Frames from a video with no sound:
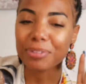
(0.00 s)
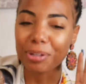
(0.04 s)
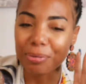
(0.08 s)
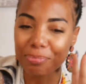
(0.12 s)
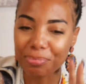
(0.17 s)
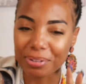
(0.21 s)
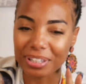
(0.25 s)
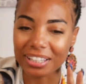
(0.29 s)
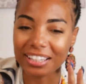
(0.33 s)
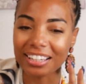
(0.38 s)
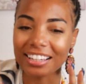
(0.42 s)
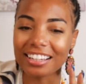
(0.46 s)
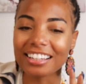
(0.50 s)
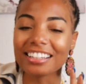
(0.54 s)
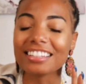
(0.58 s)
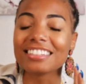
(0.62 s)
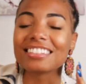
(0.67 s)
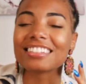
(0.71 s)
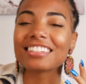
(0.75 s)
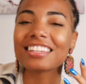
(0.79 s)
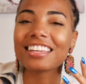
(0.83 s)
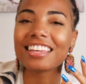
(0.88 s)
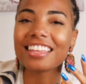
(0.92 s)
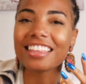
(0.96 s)

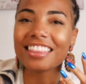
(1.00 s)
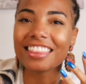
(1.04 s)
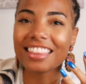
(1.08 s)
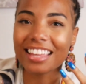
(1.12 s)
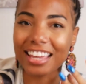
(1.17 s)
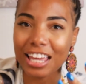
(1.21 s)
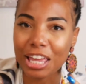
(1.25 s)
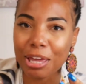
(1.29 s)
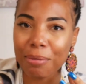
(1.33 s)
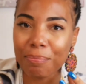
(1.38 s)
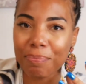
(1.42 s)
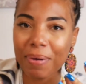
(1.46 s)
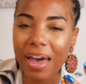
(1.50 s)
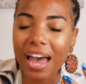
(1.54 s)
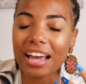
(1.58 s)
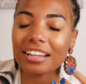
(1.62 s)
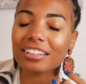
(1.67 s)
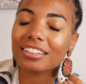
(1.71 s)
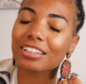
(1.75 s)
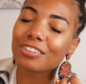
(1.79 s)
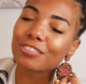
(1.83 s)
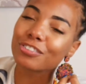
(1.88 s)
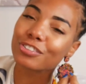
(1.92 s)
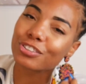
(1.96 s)
Because the impact
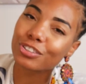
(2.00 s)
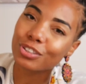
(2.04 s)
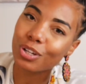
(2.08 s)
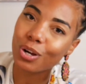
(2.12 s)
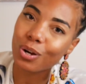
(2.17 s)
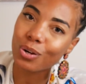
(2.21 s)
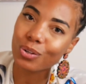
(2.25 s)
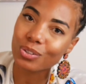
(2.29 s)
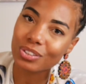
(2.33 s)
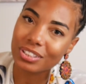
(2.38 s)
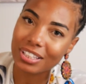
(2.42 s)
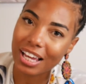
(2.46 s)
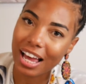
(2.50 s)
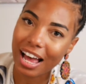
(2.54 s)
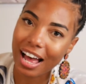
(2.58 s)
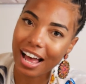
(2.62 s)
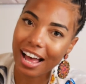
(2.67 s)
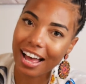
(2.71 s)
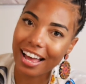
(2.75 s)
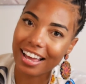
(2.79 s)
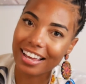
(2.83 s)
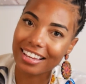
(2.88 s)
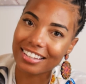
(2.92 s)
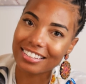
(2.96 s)
of soul
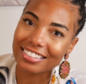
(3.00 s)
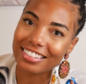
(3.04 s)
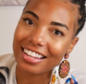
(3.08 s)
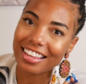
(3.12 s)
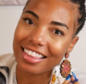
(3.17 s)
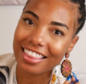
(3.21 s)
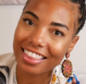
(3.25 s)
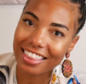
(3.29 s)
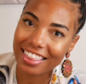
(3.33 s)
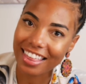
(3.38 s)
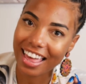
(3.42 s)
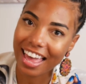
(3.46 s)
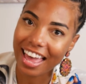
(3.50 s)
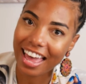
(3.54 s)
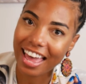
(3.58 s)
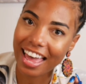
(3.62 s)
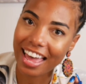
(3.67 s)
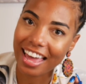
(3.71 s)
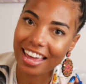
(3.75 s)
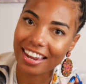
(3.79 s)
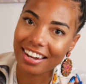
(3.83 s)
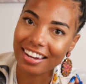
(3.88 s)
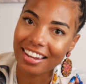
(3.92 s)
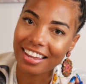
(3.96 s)
ties
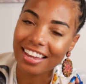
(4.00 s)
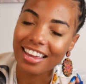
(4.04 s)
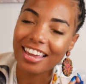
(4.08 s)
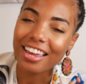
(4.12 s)
that